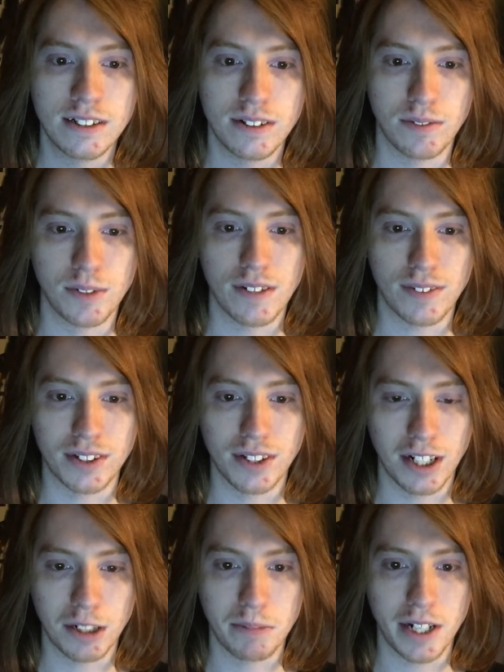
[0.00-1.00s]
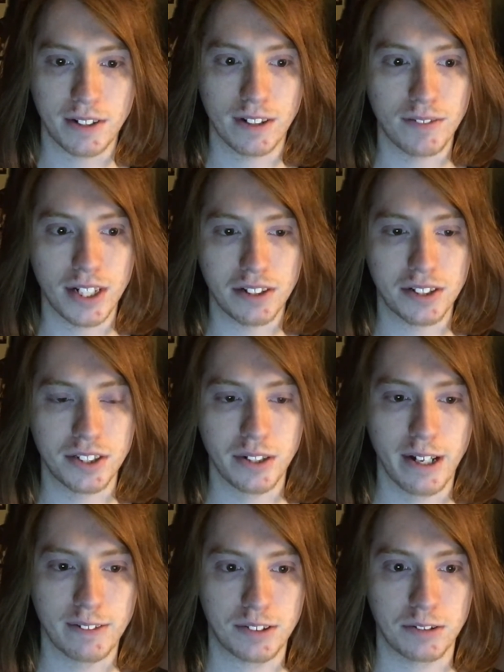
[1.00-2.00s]
Whenever an automaker unveils a new
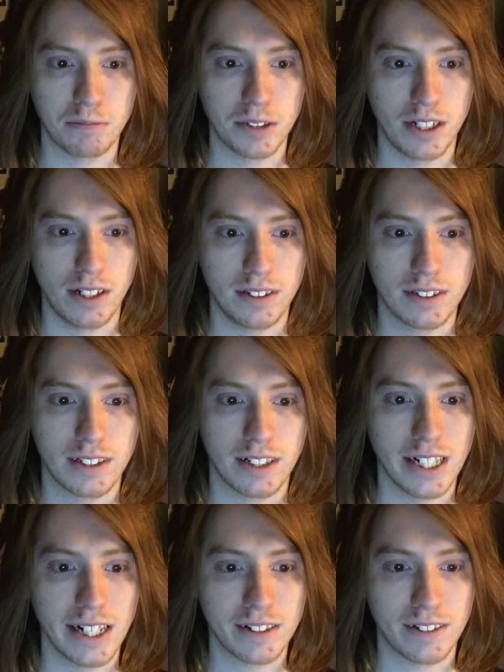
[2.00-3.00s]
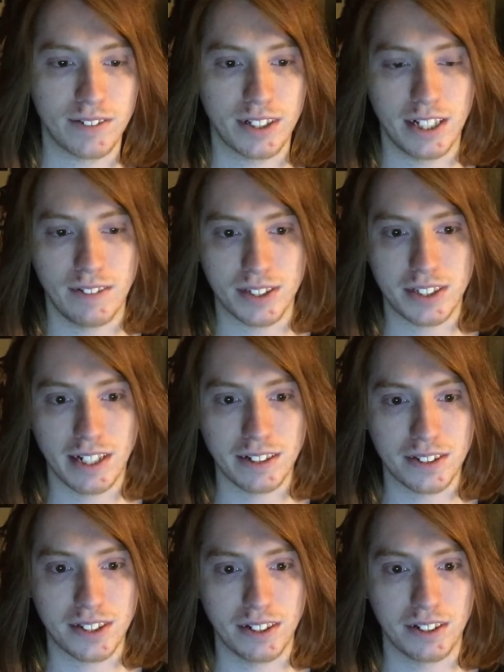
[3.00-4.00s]
hipstermobile, I have a
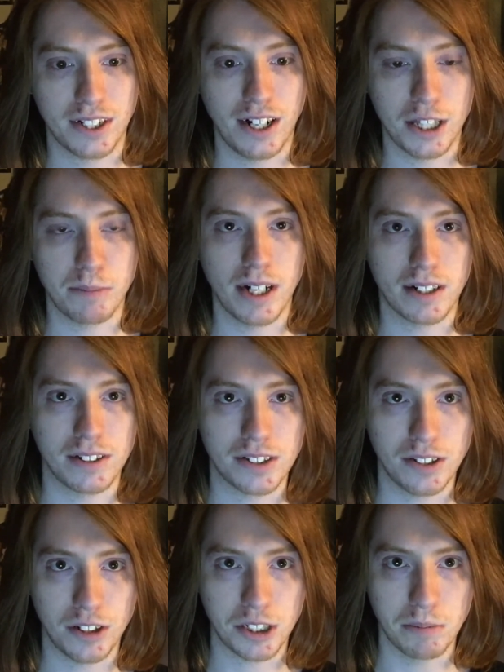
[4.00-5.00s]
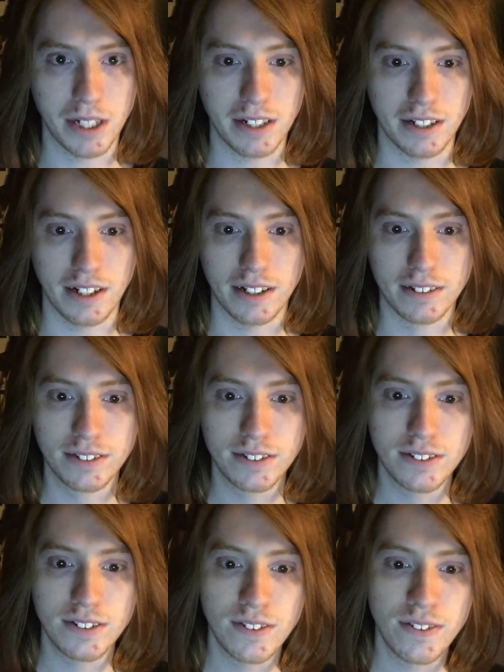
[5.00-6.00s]
tendency to call them out on social media.
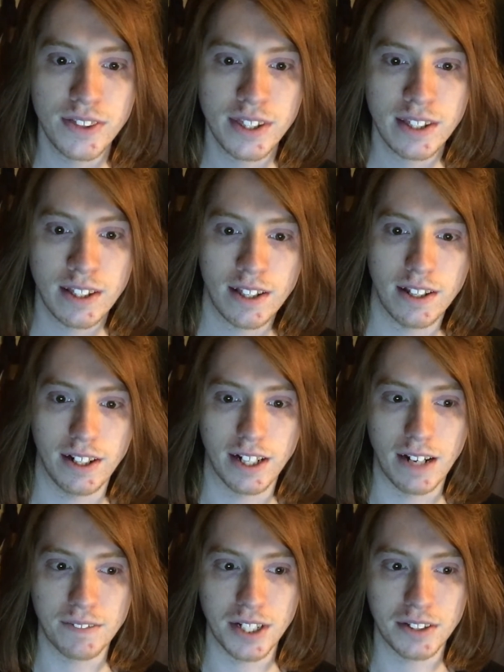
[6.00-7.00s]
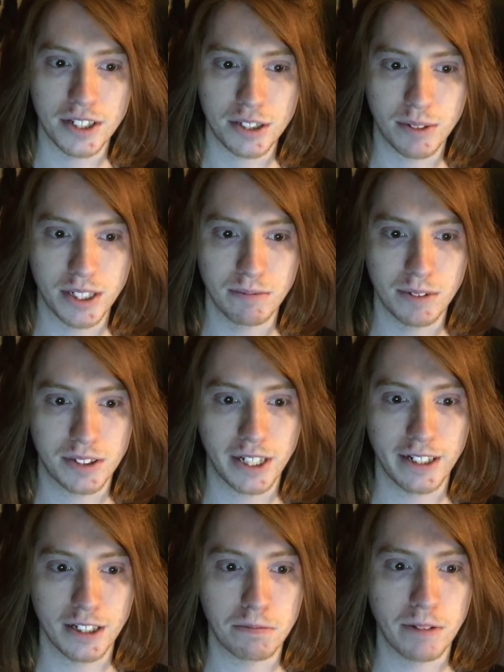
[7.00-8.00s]
I have done this when
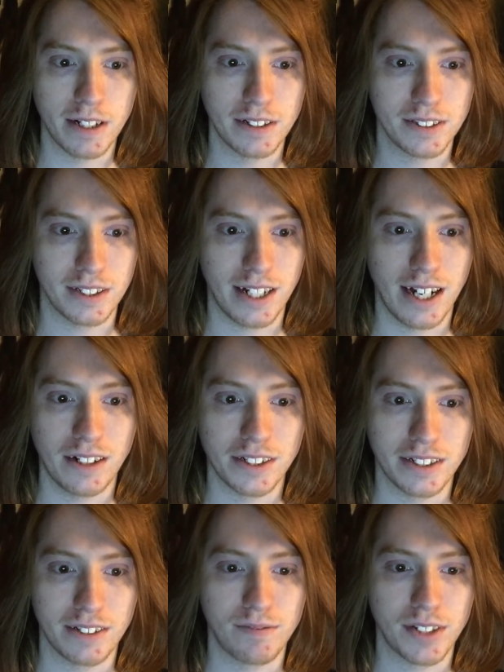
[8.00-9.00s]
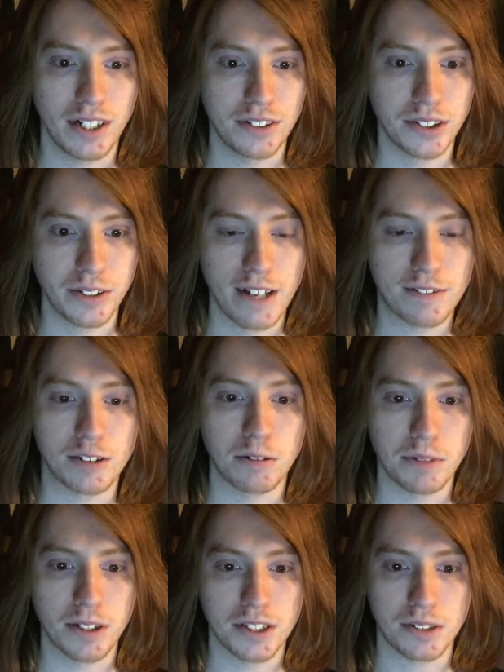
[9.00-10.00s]
Mercedes-Benz and Audi unveiled new
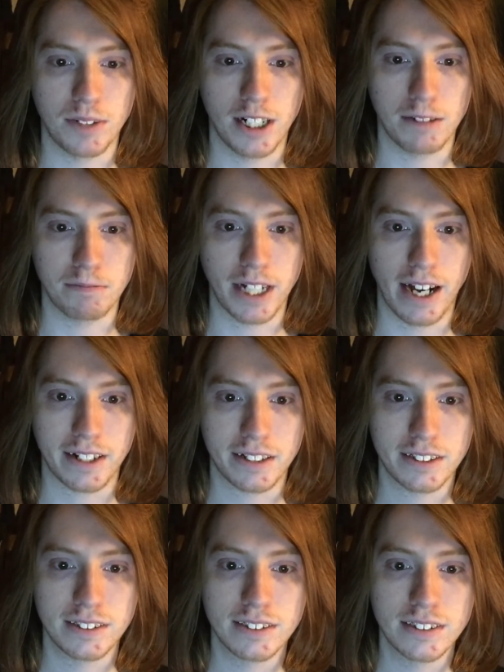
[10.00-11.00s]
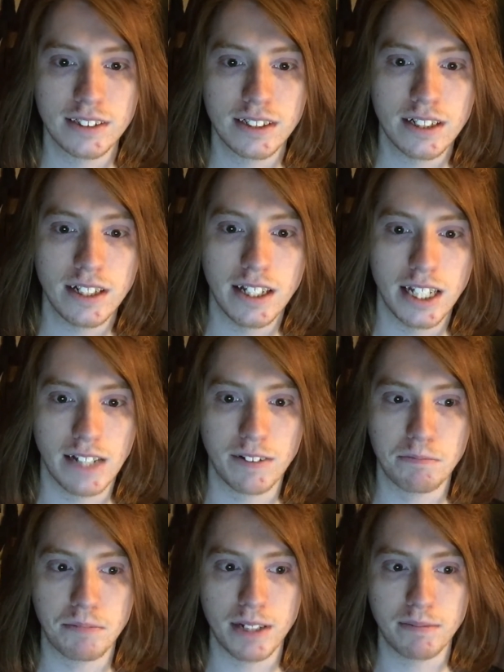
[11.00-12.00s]
hipstermobiles a while back.
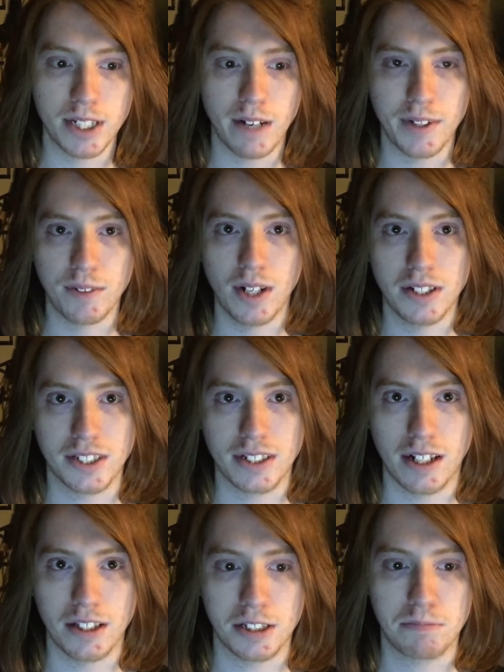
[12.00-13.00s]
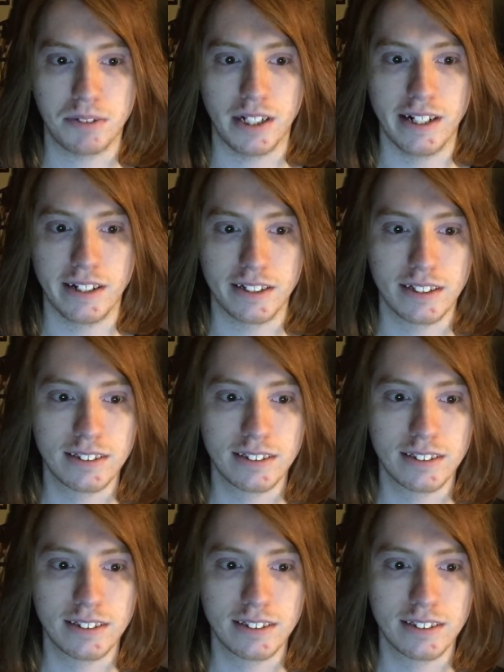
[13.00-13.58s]
Even BMW wants in on this plague.